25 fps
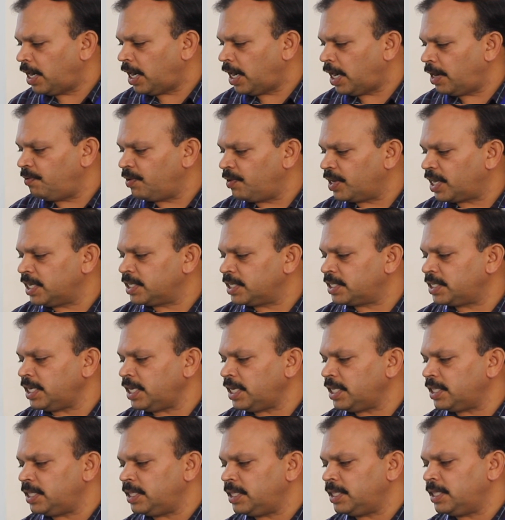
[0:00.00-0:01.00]
and we can
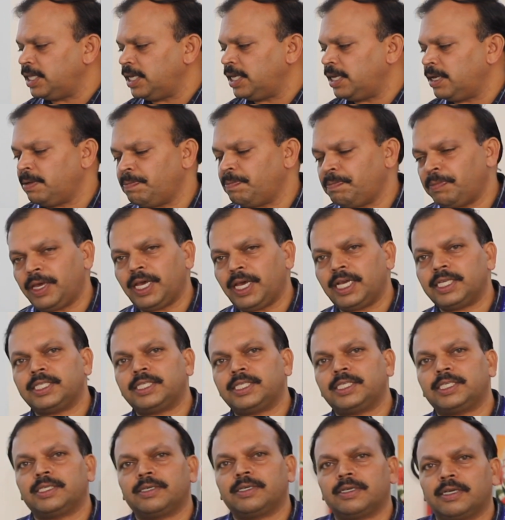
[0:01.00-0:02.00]
see the
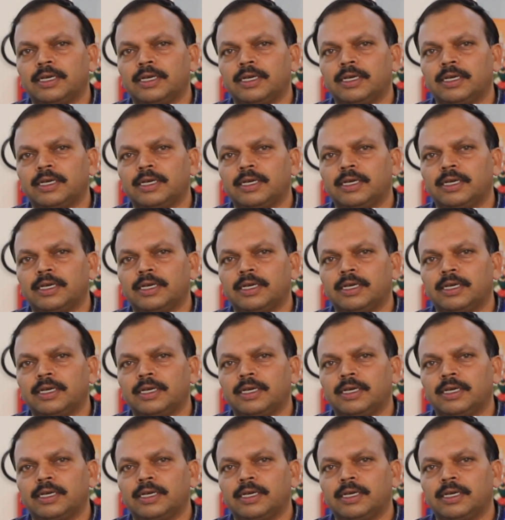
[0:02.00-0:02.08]
pH